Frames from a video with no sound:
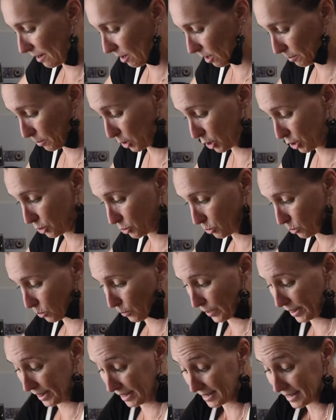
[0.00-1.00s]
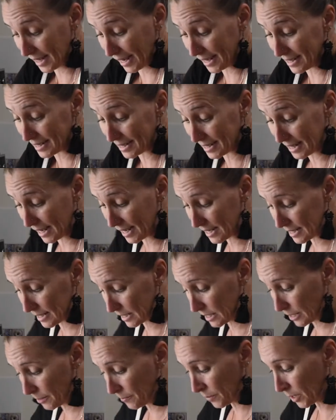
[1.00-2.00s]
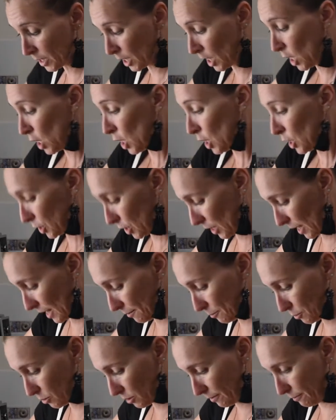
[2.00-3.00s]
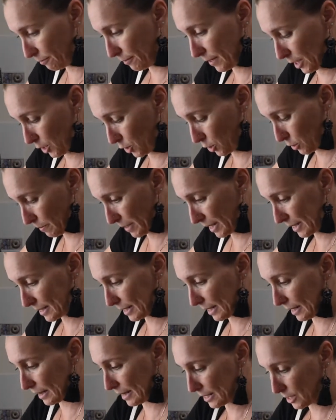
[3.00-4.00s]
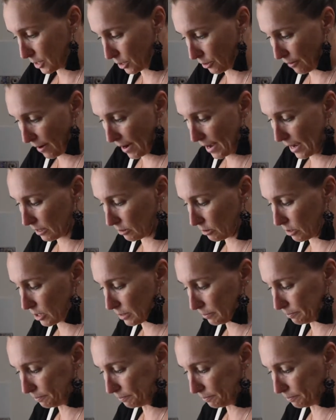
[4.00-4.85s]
going to do it with the taste test. So after I finish mixing this around,